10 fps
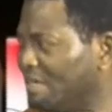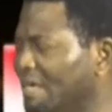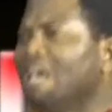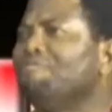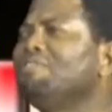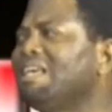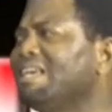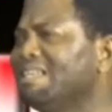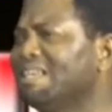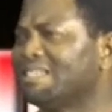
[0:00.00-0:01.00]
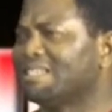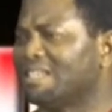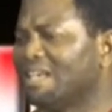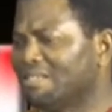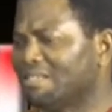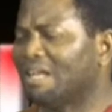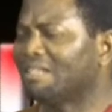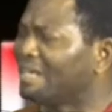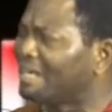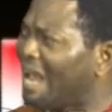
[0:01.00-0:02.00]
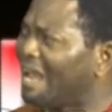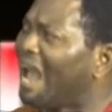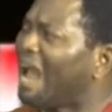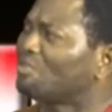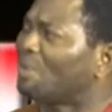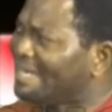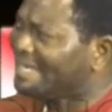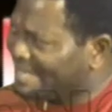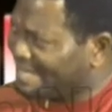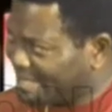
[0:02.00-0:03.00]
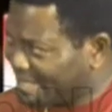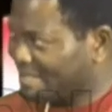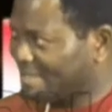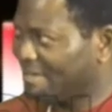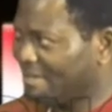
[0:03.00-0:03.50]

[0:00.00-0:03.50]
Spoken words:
even in the sense that the guy actually did it.